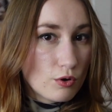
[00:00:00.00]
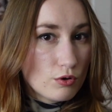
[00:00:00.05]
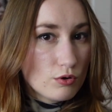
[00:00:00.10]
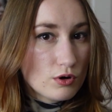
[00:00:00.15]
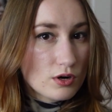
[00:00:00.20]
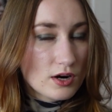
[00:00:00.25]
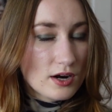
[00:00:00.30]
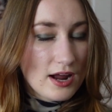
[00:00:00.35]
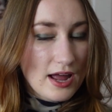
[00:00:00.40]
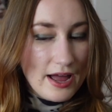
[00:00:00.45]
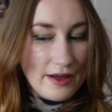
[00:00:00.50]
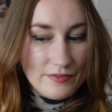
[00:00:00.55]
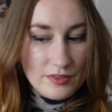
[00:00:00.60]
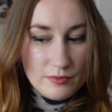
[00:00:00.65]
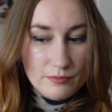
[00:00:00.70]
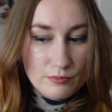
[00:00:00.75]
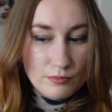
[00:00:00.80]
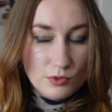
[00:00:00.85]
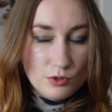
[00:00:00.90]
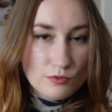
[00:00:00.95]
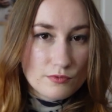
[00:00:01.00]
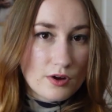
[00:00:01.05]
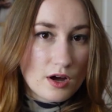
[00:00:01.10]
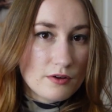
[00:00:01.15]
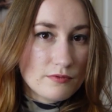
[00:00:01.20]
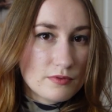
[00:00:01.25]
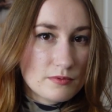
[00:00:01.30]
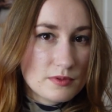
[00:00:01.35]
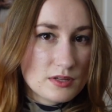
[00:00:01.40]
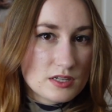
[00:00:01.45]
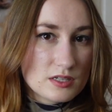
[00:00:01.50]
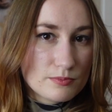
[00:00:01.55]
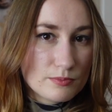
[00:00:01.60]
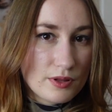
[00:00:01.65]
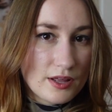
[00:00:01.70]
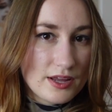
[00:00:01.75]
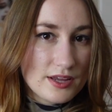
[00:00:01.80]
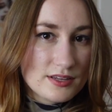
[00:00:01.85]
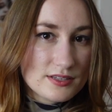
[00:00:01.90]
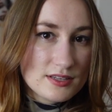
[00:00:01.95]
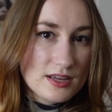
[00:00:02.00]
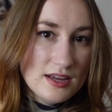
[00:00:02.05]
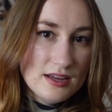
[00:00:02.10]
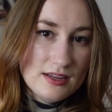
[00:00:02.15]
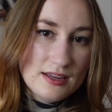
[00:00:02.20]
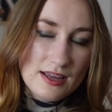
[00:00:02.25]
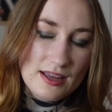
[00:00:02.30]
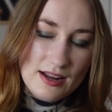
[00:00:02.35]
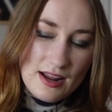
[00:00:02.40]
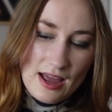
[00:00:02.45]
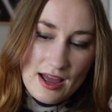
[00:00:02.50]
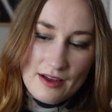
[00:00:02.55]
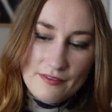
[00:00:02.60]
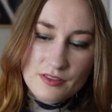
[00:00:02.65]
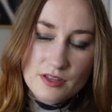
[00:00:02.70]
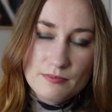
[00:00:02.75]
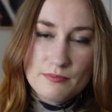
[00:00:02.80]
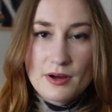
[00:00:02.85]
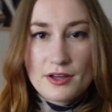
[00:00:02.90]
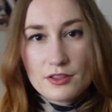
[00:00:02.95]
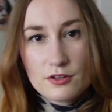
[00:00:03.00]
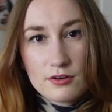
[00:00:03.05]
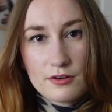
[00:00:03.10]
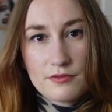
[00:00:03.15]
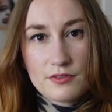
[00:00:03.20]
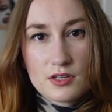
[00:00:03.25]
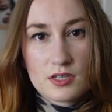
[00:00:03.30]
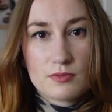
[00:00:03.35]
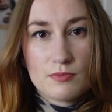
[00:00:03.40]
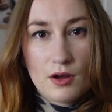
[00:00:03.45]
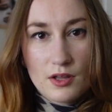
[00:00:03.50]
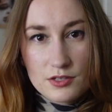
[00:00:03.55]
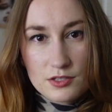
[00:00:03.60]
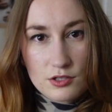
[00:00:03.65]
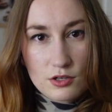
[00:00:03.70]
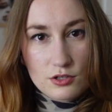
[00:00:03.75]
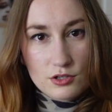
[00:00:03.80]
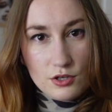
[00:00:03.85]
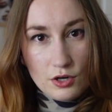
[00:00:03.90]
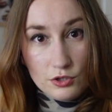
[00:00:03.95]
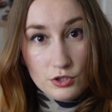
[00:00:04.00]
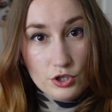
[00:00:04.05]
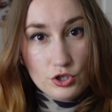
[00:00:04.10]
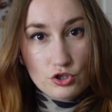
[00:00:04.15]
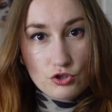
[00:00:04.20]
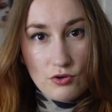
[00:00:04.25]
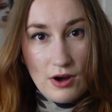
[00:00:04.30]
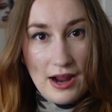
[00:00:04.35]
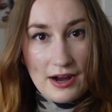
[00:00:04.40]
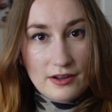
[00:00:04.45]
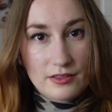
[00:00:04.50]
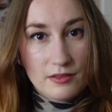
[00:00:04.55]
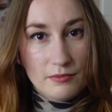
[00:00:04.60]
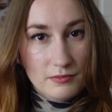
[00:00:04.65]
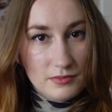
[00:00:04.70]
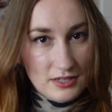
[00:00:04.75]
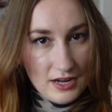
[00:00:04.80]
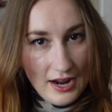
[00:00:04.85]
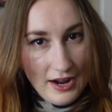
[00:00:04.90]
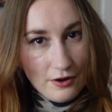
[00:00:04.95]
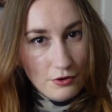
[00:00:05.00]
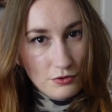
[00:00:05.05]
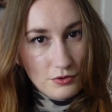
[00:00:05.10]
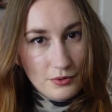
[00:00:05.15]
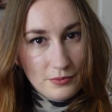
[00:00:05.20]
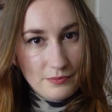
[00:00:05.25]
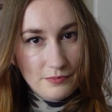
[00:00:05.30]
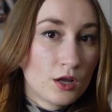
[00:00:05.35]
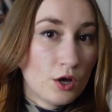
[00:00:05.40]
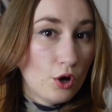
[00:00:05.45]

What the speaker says: or have them move on from this place and have the mother of this monster start to track them down.